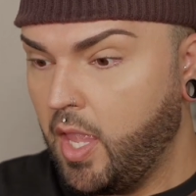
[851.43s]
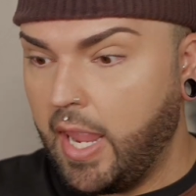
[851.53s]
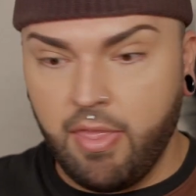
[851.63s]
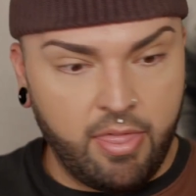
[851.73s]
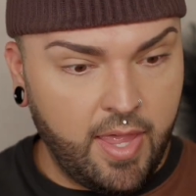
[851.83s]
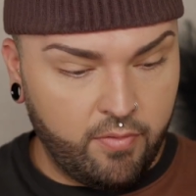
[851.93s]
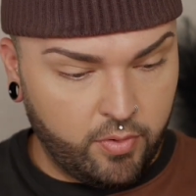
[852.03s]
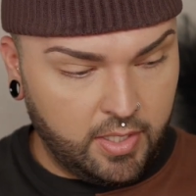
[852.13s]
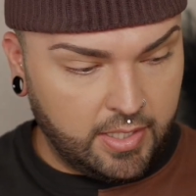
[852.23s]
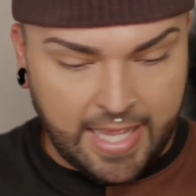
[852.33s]
And then
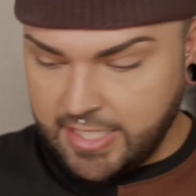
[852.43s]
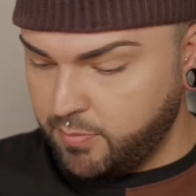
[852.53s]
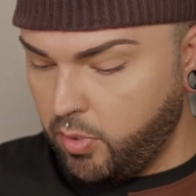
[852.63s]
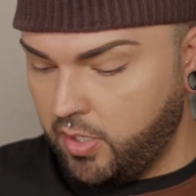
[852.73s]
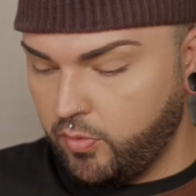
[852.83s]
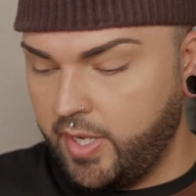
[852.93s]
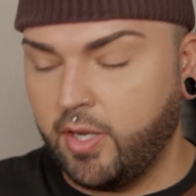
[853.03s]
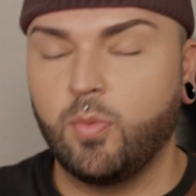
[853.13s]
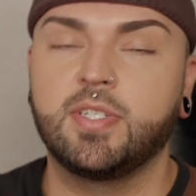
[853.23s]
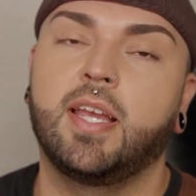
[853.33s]
for the last product right
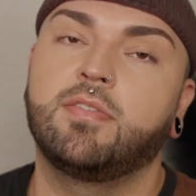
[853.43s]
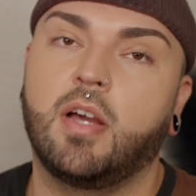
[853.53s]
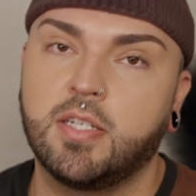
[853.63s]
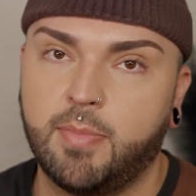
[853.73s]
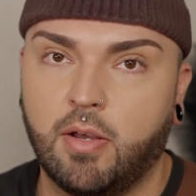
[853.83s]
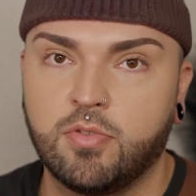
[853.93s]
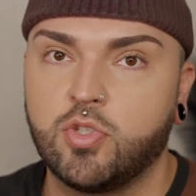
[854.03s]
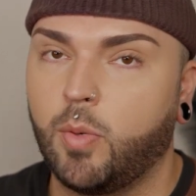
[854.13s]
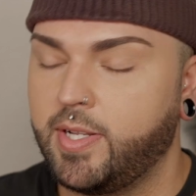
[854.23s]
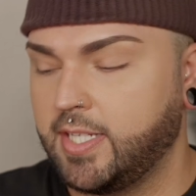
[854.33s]
here, which I have talked about
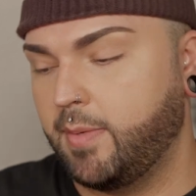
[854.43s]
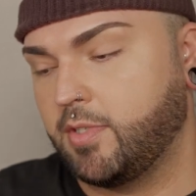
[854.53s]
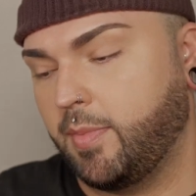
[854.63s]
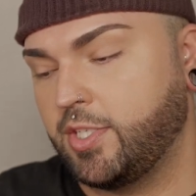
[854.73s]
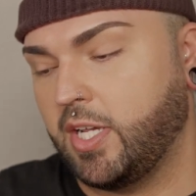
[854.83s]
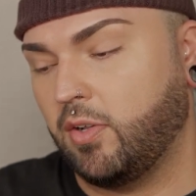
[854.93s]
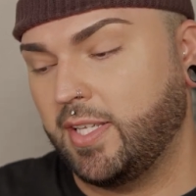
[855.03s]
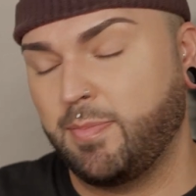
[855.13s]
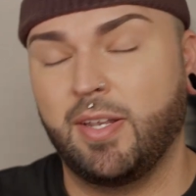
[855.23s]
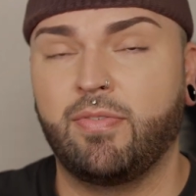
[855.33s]
so many times on my channel,
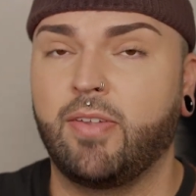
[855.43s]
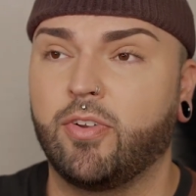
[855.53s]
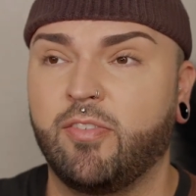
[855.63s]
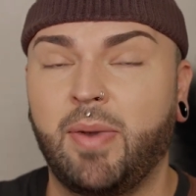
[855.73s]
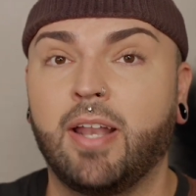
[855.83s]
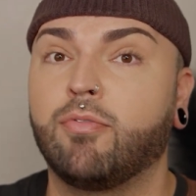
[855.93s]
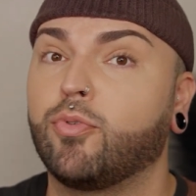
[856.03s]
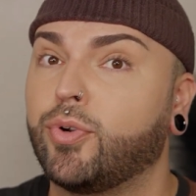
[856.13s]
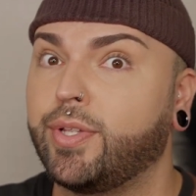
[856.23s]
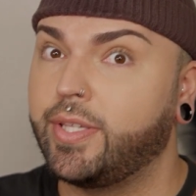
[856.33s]
it's been a favorite of mine
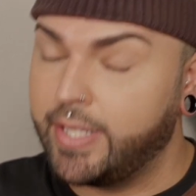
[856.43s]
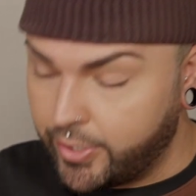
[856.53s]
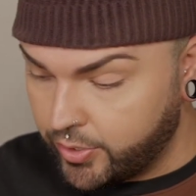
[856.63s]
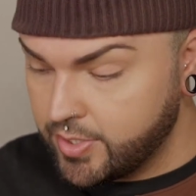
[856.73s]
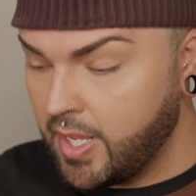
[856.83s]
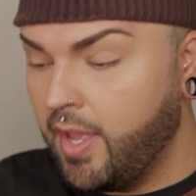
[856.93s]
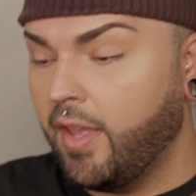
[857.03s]
for years.